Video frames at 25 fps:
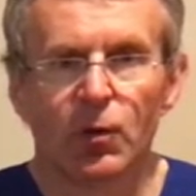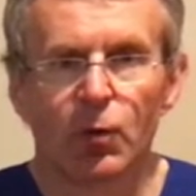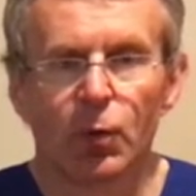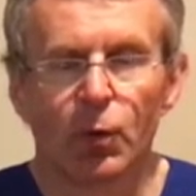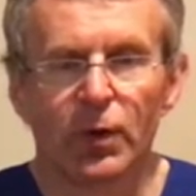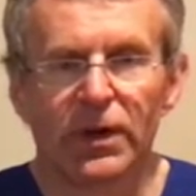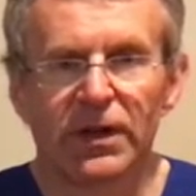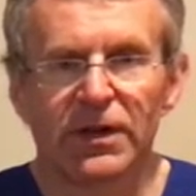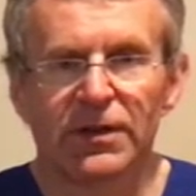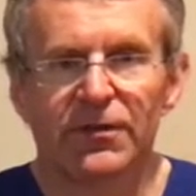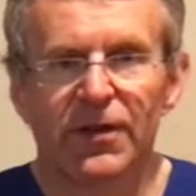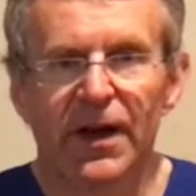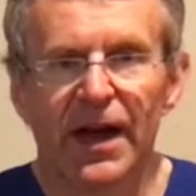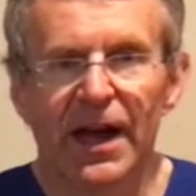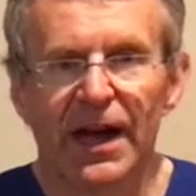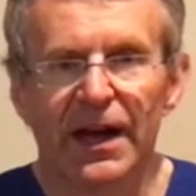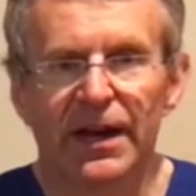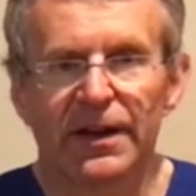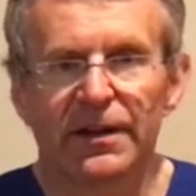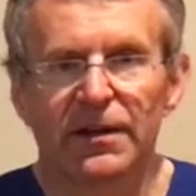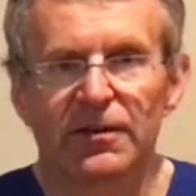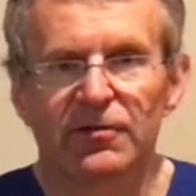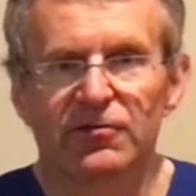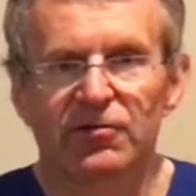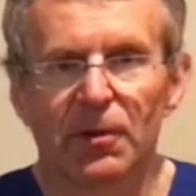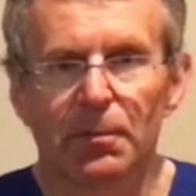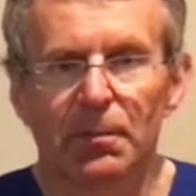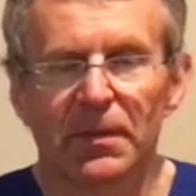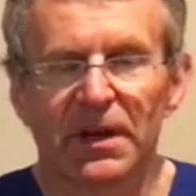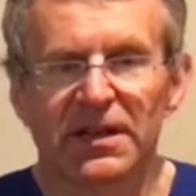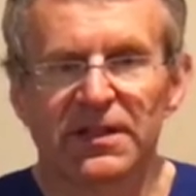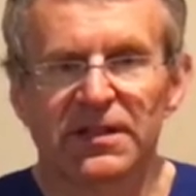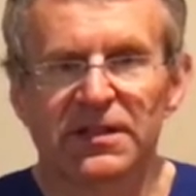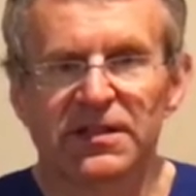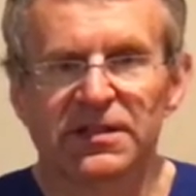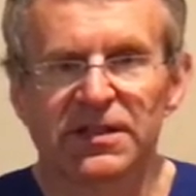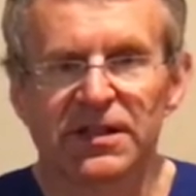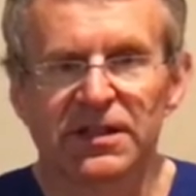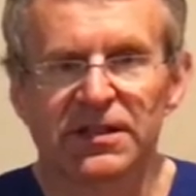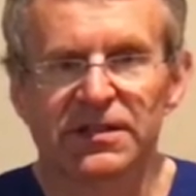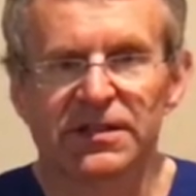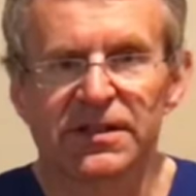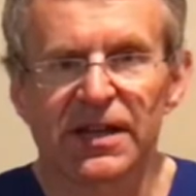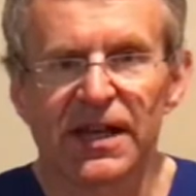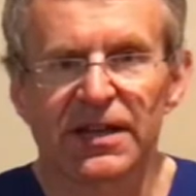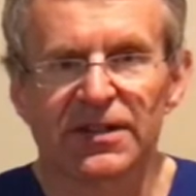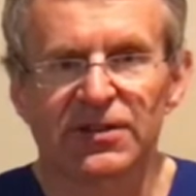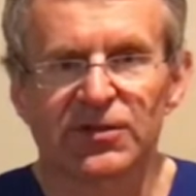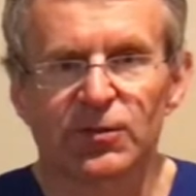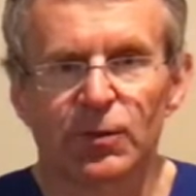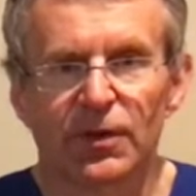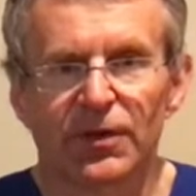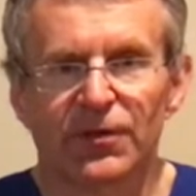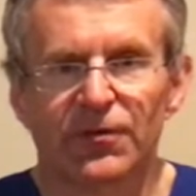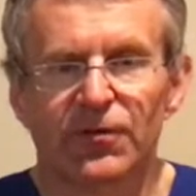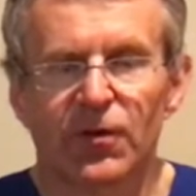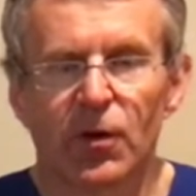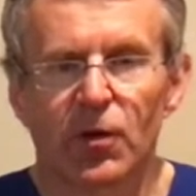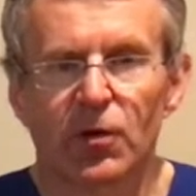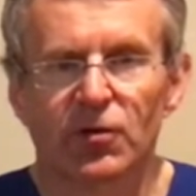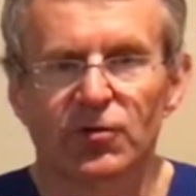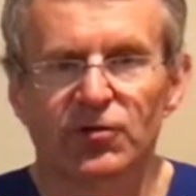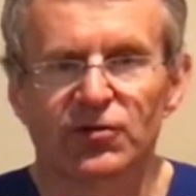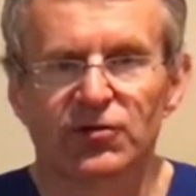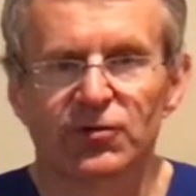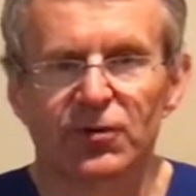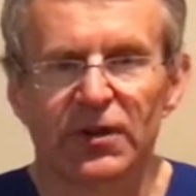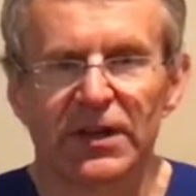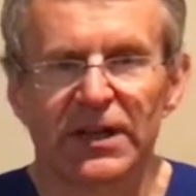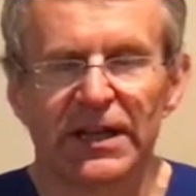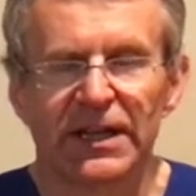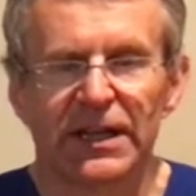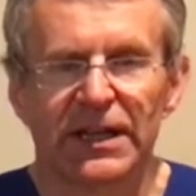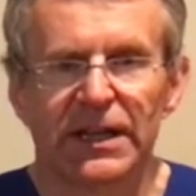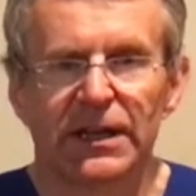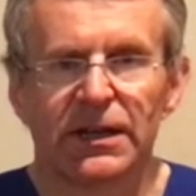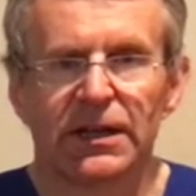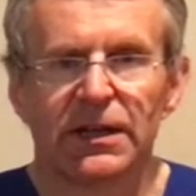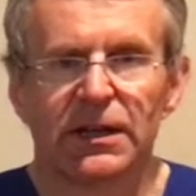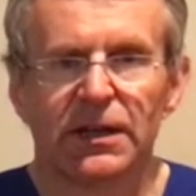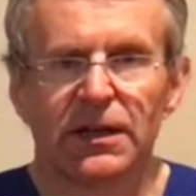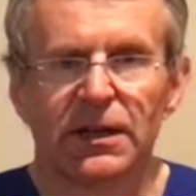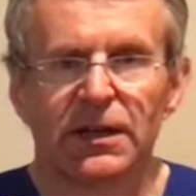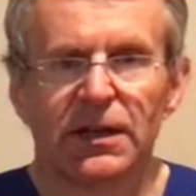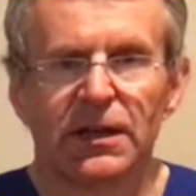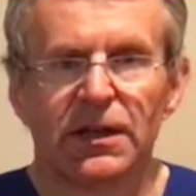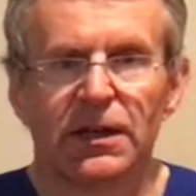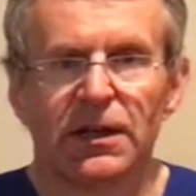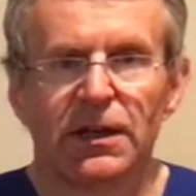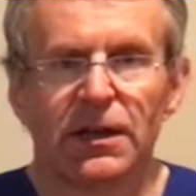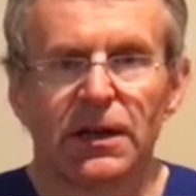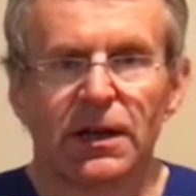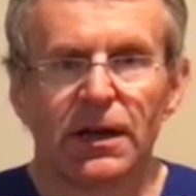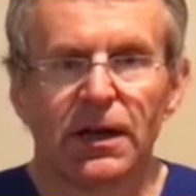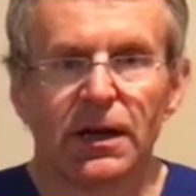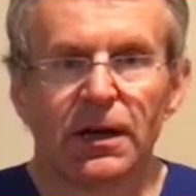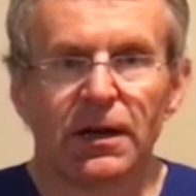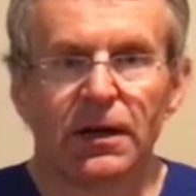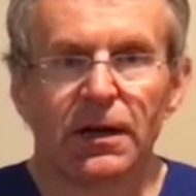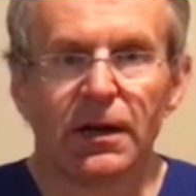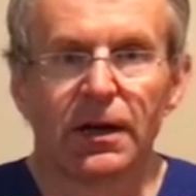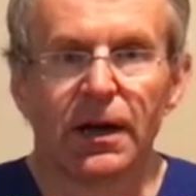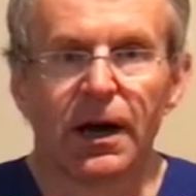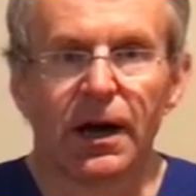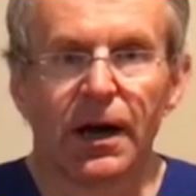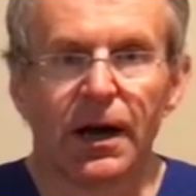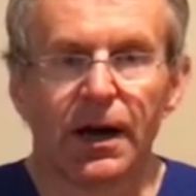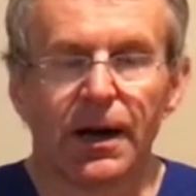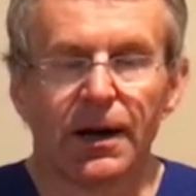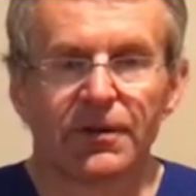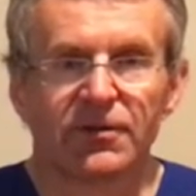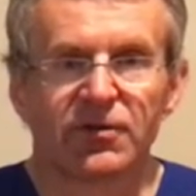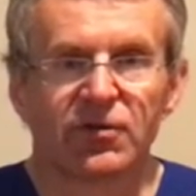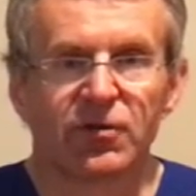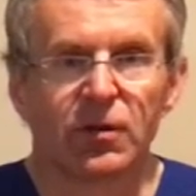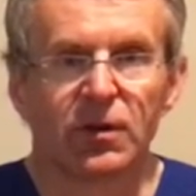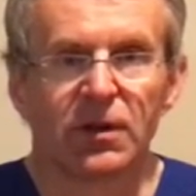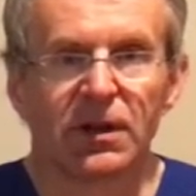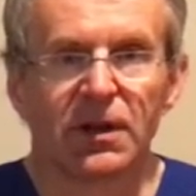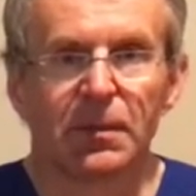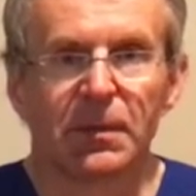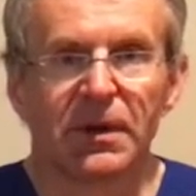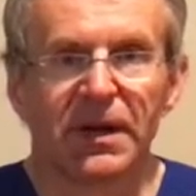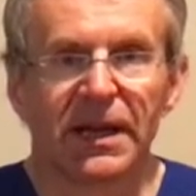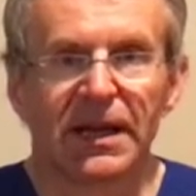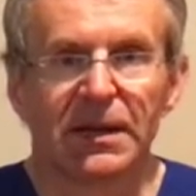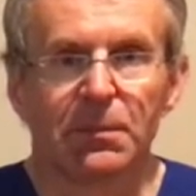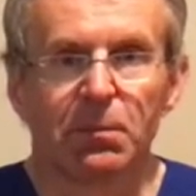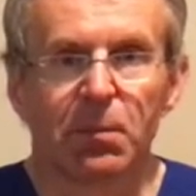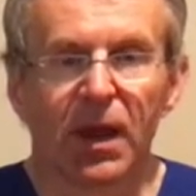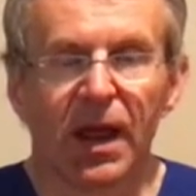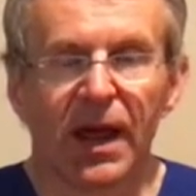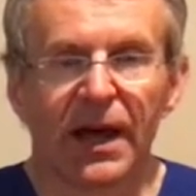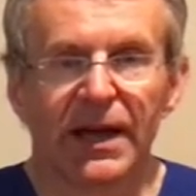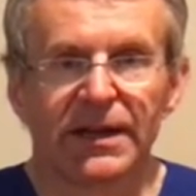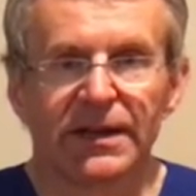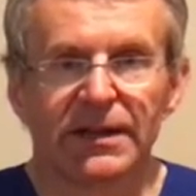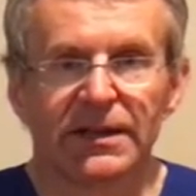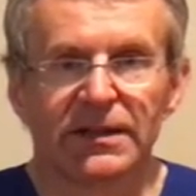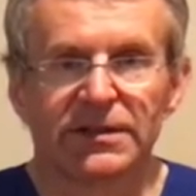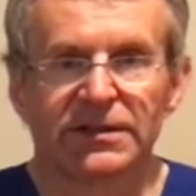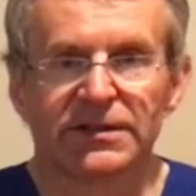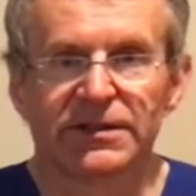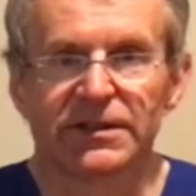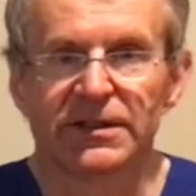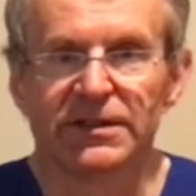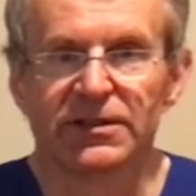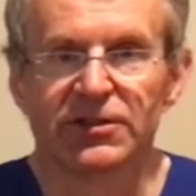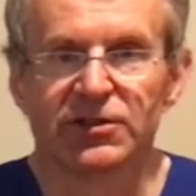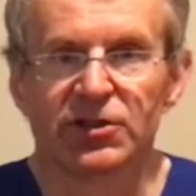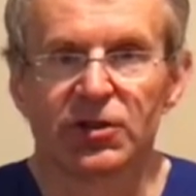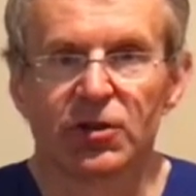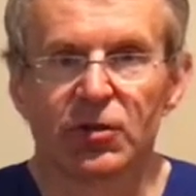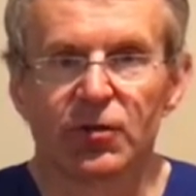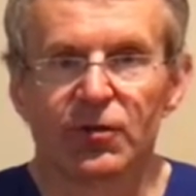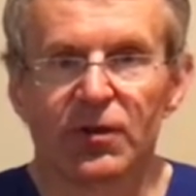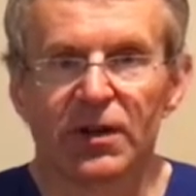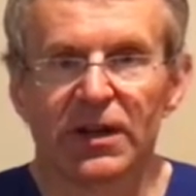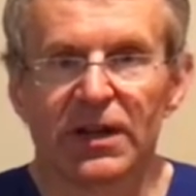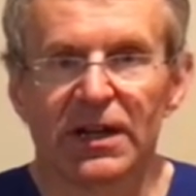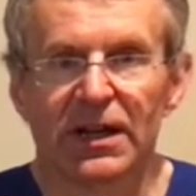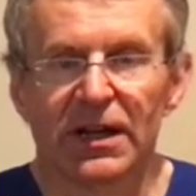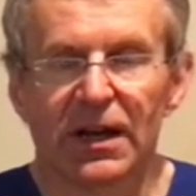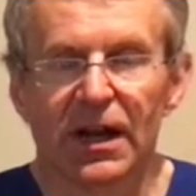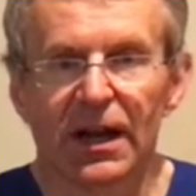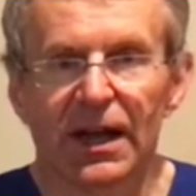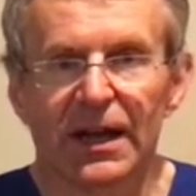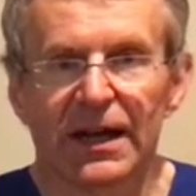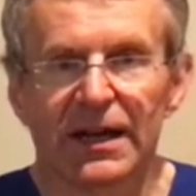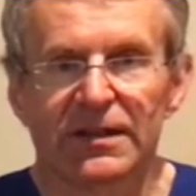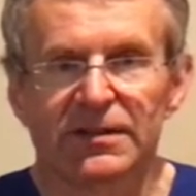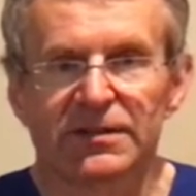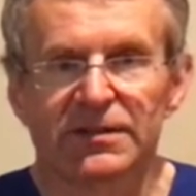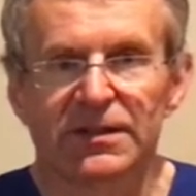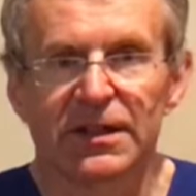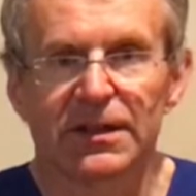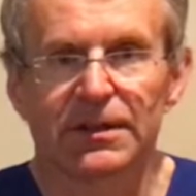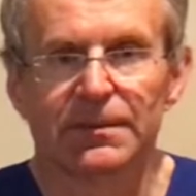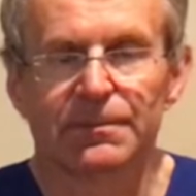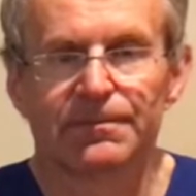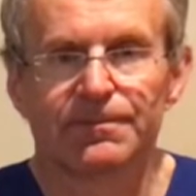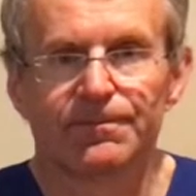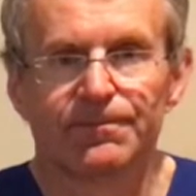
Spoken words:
We've had tremendous success with photo screening to eliminate blindness in children in Alaska.